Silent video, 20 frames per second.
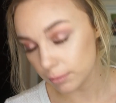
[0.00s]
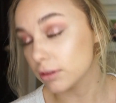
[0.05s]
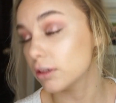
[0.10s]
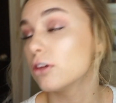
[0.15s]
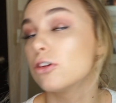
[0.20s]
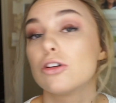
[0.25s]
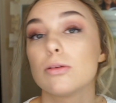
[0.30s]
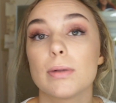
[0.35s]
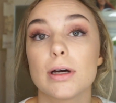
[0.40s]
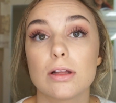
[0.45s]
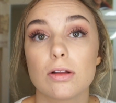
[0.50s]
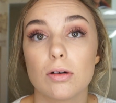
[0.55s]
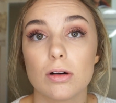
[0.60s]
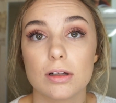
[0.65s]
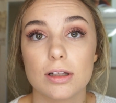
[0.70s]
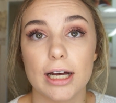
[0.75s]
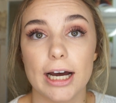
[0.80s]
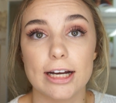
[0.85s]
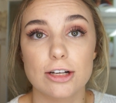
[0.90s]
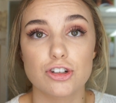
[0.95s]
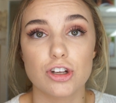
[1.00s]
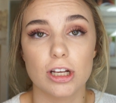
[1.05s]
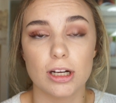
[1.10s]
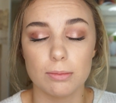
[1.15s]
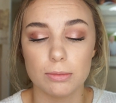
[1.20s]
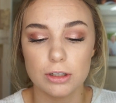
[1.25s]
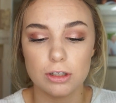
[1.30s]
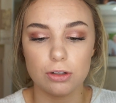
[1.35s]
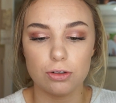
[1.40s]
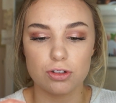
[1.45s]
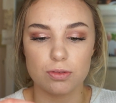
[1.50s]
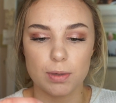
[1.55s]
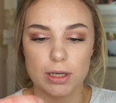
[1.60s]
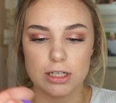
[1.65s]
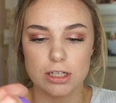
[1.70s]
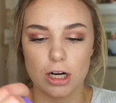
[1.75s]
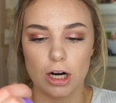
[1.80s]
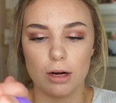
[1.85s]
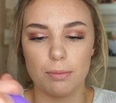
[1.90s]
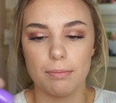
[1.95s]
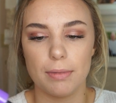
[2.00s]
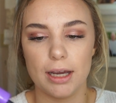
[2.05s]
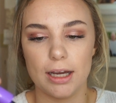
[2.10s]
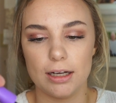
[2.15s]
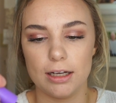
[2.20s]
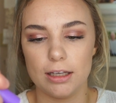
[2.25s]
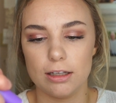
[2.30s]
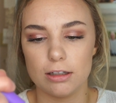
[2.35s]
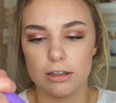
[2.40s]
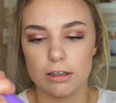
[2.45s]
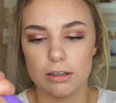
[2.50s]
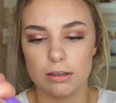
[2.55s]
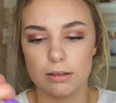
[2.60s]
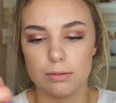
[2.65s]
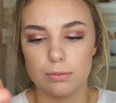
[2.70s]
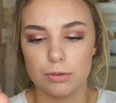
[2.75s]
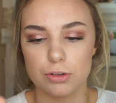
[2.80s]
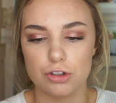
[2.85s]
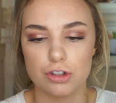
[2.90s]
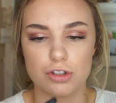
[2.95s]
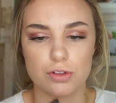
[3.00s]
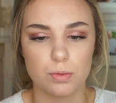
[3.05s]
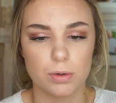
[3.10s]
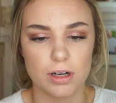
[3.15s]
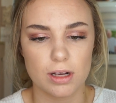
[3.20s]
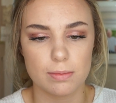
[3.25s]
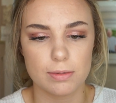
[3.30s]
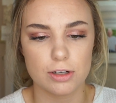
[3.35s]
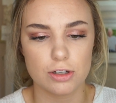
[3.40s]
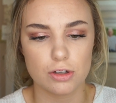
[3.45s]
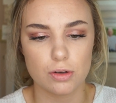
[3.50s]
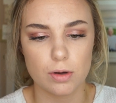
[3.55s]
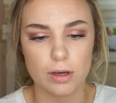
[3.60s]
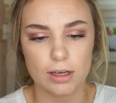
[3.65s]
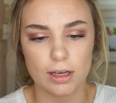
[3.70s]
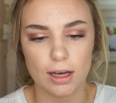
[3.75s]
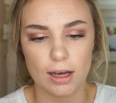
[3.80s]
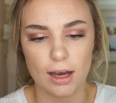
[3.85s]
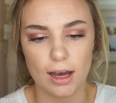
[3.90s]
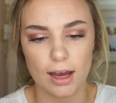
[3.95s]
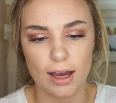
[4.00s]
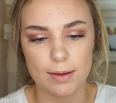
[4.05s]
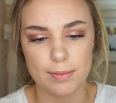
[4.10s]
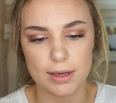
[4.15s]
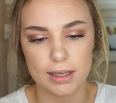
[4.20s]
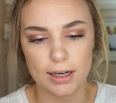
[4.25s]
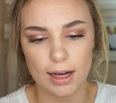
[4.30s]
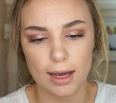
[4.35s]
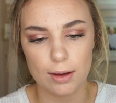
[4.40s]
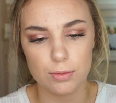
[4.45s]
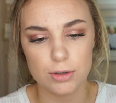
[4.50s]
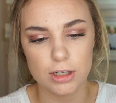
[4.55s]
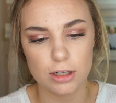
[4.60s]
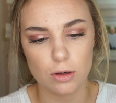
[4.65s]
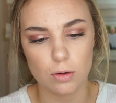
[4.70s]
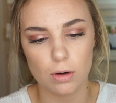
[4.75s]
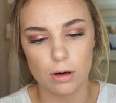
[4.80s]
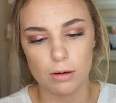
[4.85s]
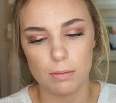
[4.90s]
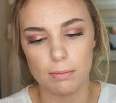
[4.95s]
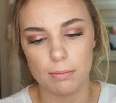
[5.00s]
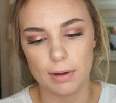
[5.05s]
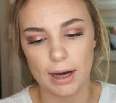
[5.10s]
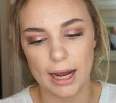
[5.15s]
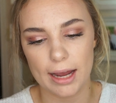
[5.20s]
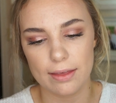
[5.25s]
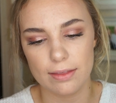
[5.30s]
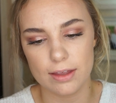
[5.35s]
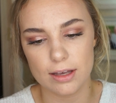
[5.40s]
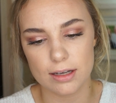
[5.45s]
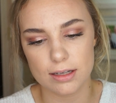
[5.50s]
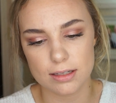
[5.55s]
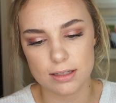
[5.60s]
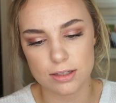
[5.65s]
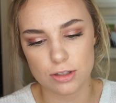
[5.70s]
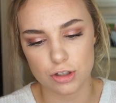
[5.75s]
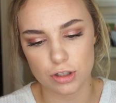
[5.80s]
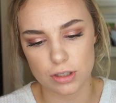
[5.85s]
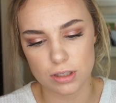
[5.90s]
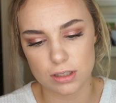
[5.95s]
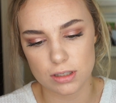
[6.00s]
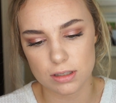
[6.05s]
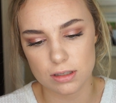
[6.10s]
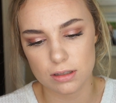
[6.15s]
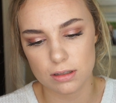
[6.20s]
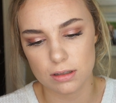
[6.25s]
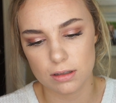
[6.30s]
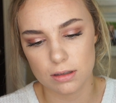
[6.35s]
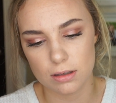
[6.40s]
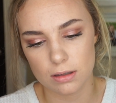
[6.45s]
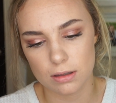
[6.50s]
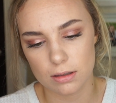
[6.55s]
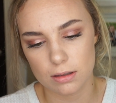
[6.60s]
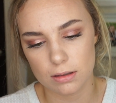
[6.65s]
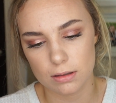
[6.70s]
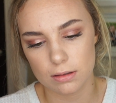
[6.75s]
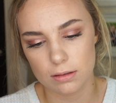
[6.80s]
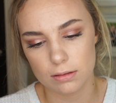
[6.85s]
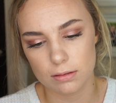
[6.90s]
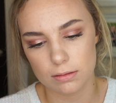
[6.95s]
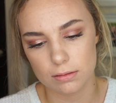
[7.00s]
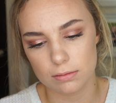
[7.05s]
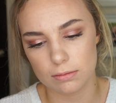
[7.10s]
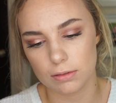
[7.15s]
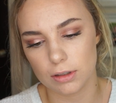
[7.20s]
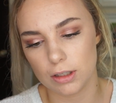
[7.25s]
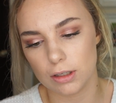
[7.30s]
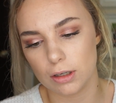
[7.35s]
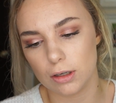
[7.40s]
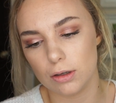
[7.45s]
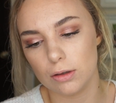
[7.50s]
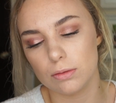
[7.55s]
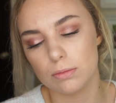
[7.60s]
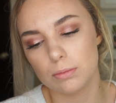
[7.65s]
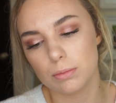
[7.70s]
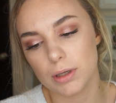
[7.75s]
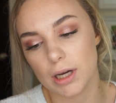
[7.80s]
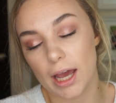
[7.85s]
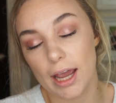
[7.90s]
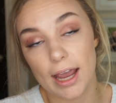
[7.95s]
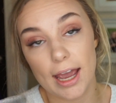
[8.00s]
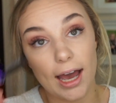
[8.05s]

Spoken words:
I'm gonna do my lower lash line. I'm gonna use my Tarte Man Eater, which is what I've been doing. I mean, I wouldn't go out and buy this, just, you know, but I